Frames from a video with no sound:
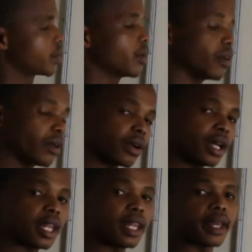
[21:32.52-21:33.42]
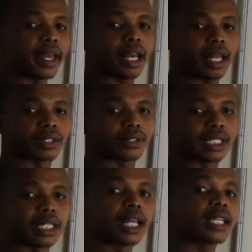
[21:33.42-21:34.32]
or the electrons
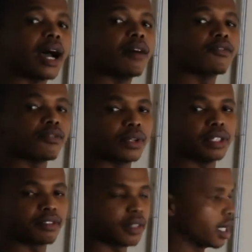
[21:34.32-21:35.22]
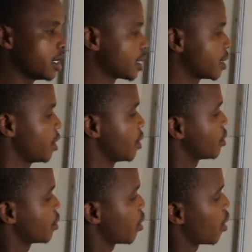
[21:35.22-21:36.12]
that are fully filled. You
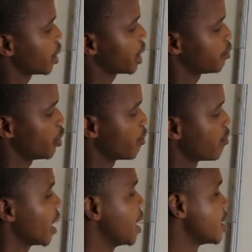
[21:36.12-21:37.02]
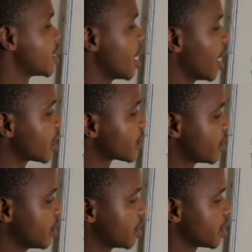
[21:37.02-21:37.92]
call them your valence electrons.